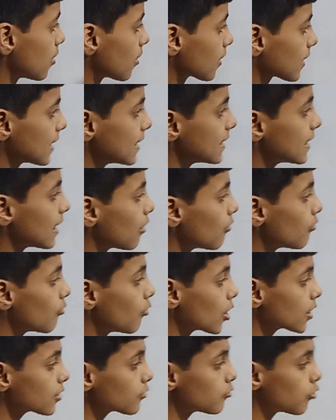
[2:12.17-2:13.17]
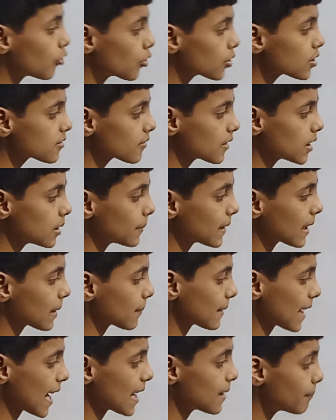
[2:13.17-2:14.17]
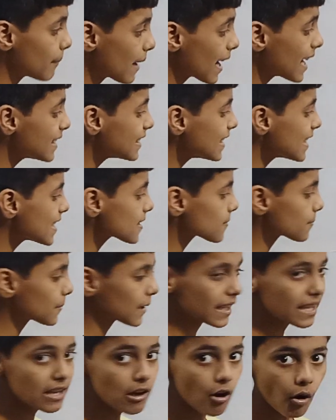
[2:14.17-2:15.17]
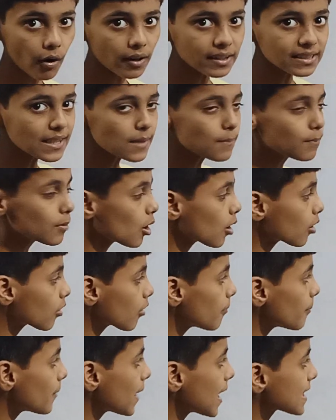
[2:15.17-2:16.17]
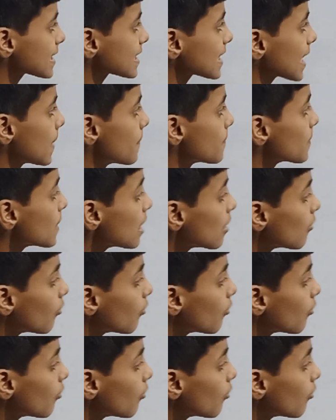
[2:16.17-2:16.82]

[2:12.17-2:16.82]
Okay, now what force will be applied by the spring on the block of mass M?